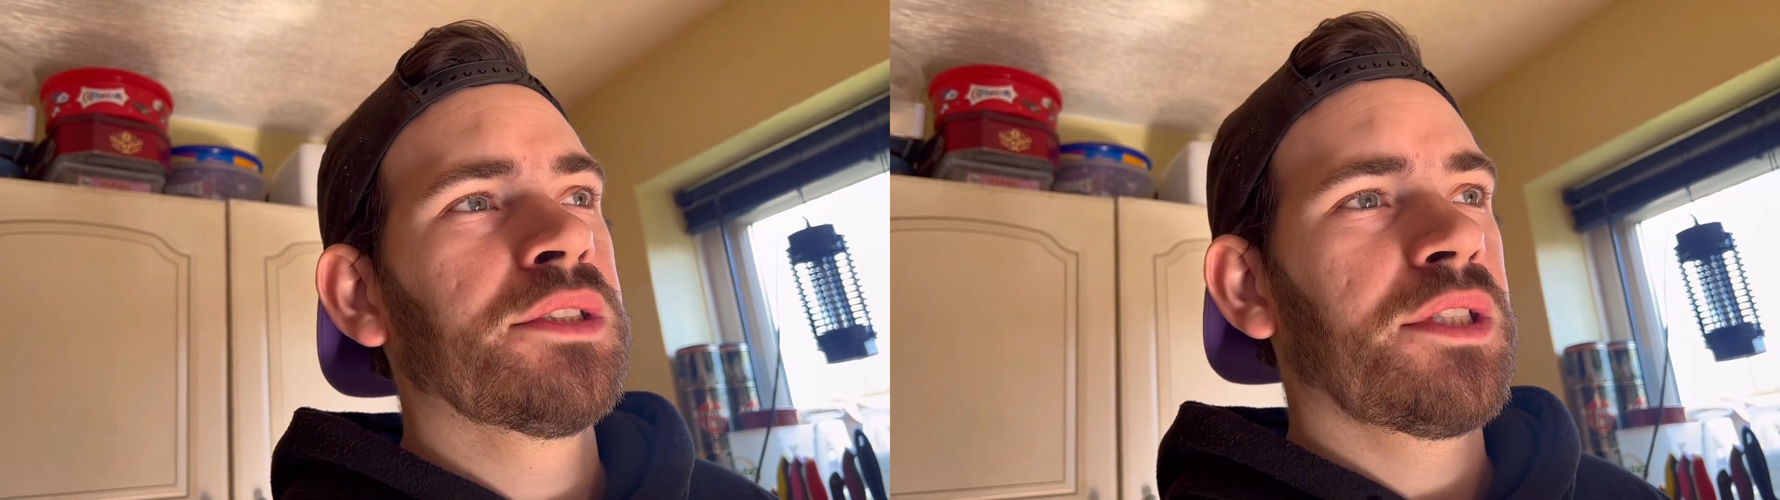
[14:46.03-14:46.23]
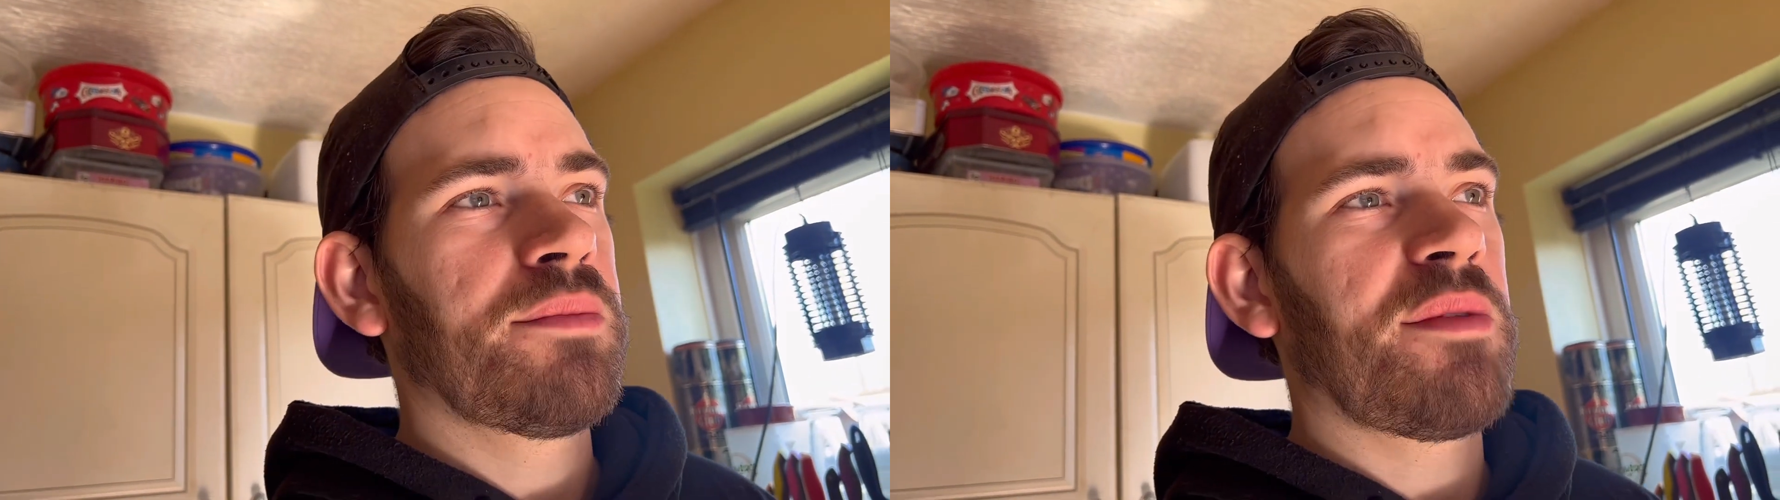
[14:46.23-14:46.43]

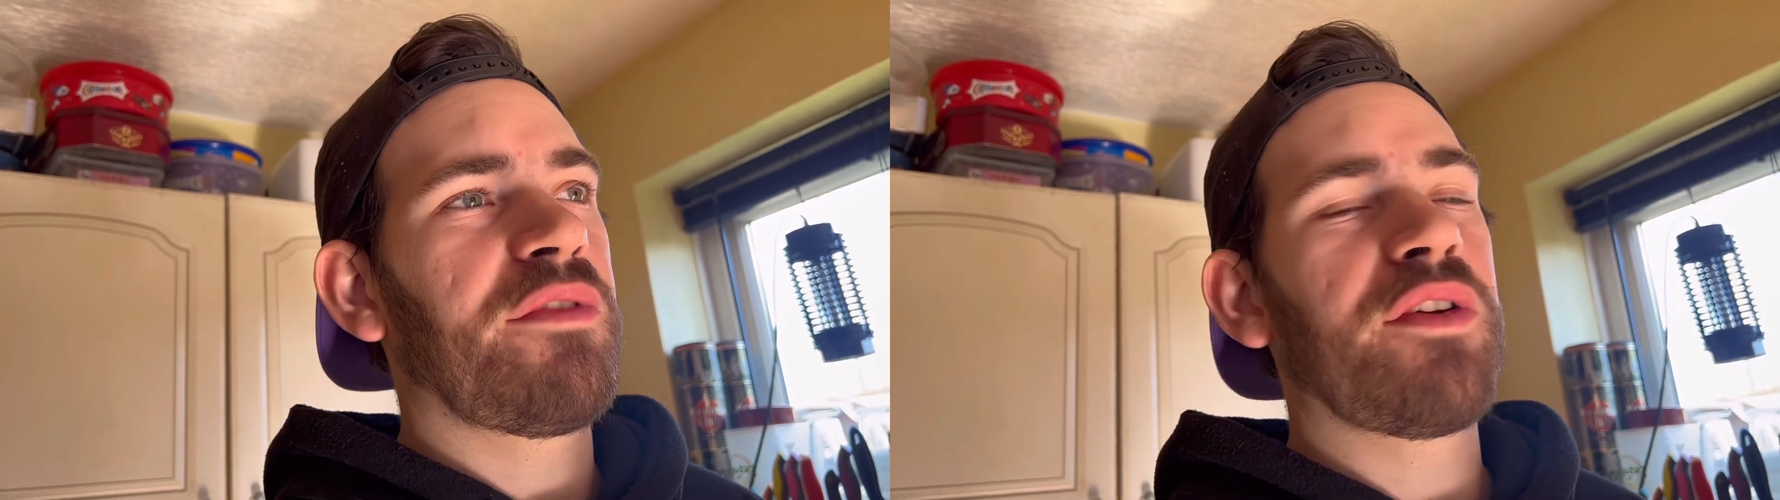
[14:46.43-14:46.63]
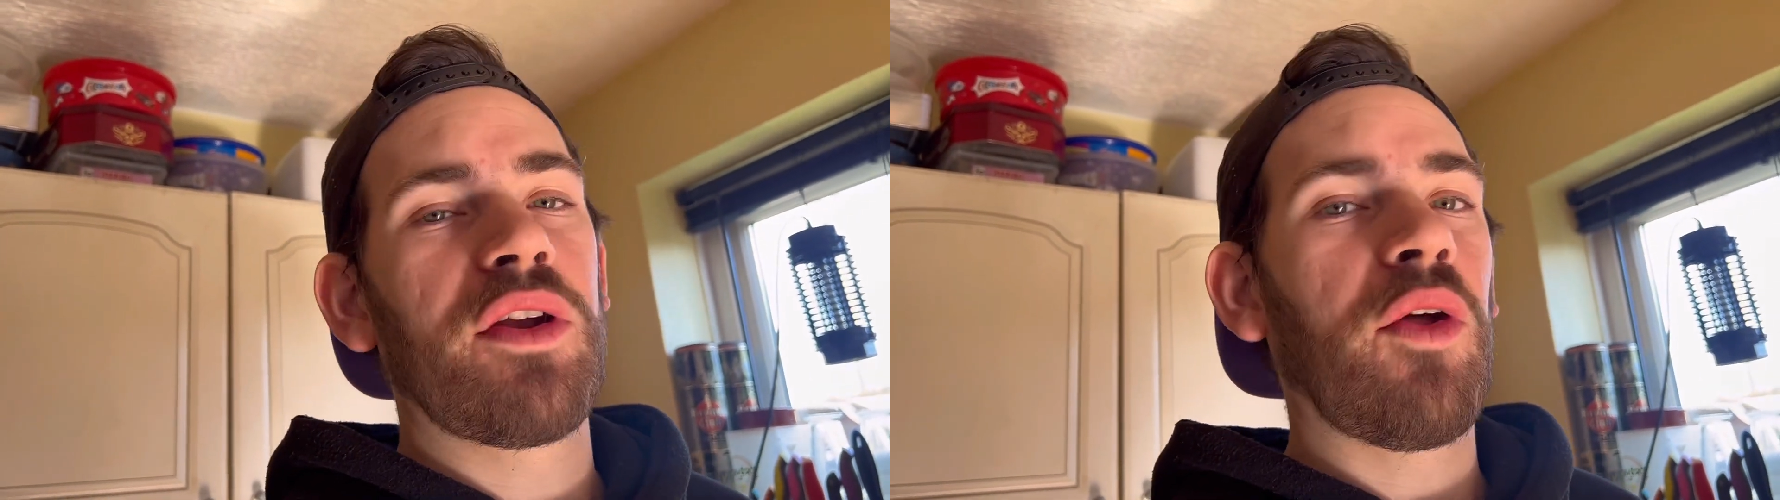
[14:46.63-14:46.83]
they make me
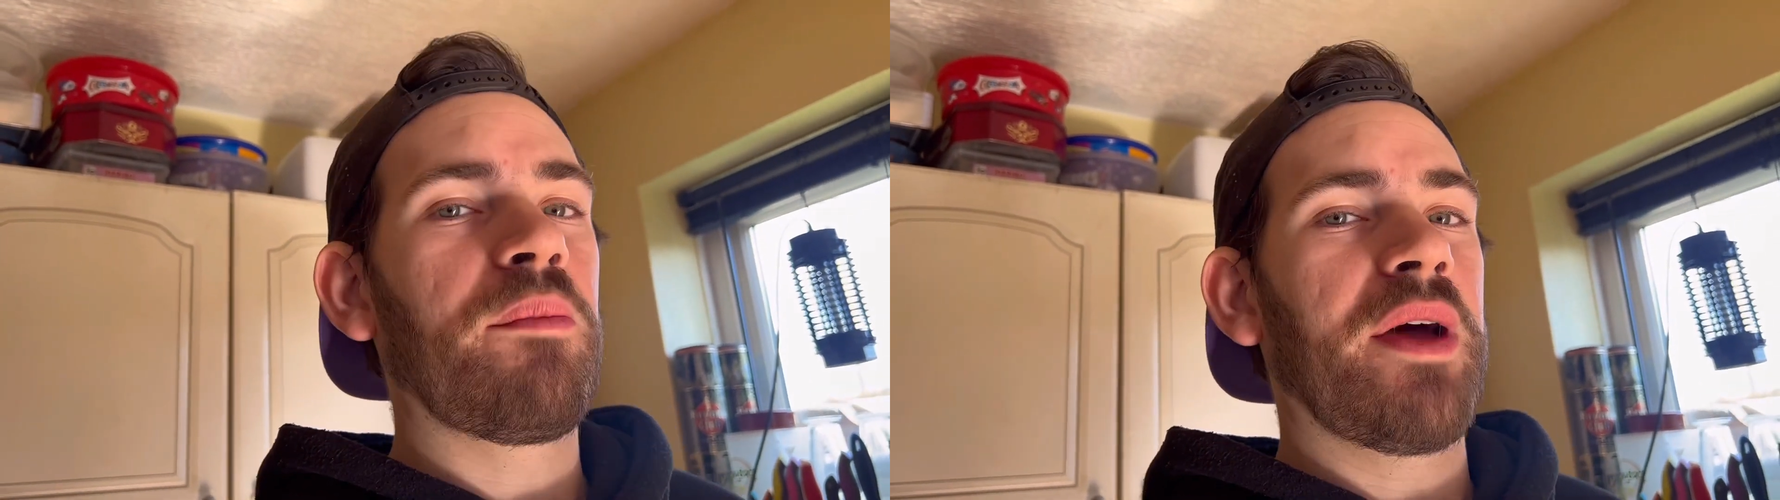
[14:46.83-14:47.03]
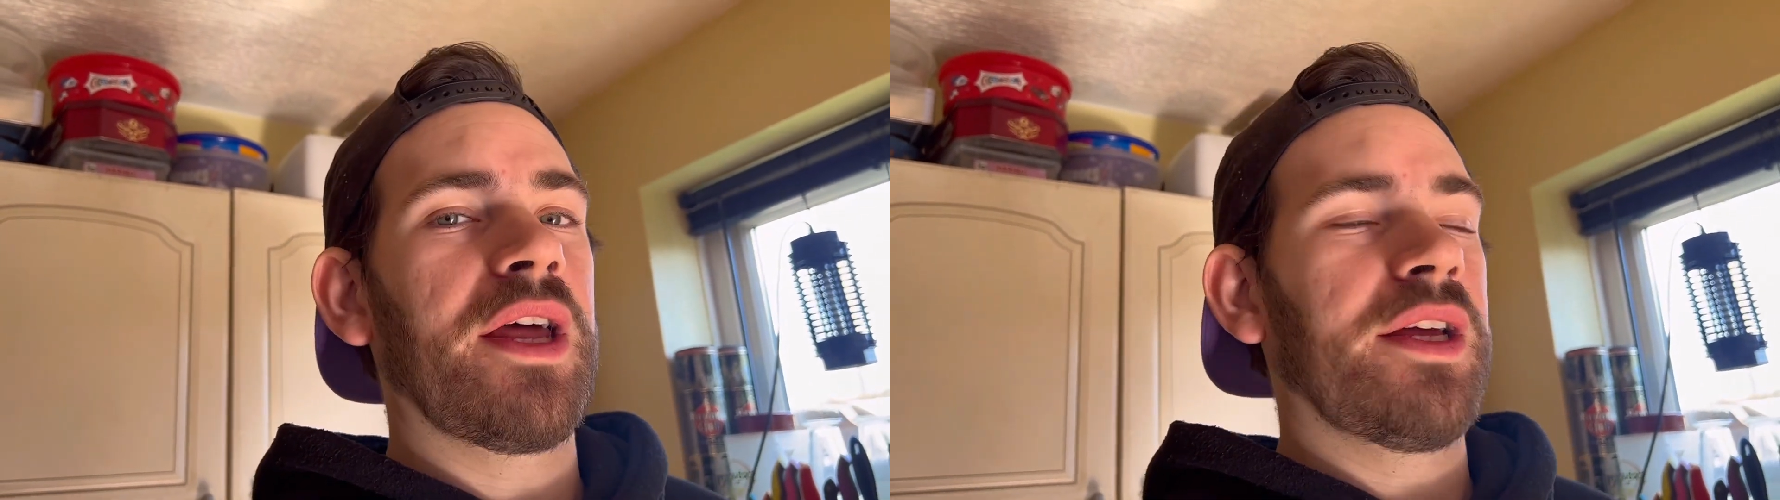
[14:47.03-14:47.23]
feel a lot
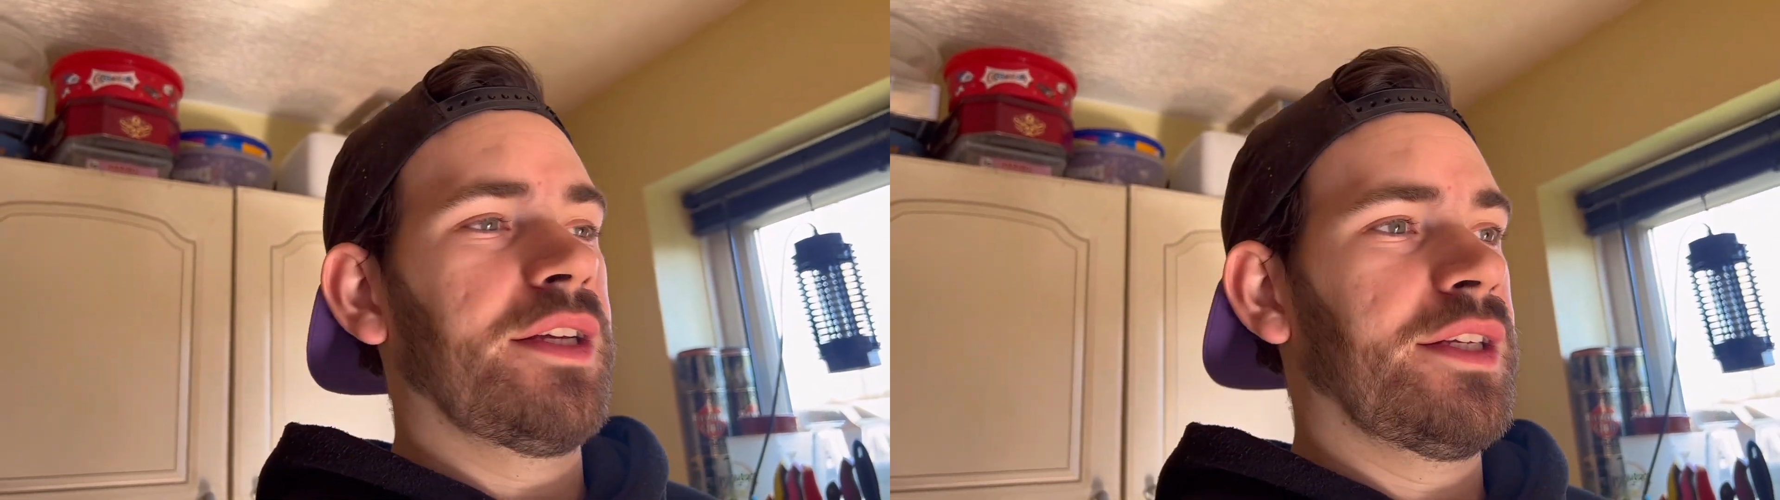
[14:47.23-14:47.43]
better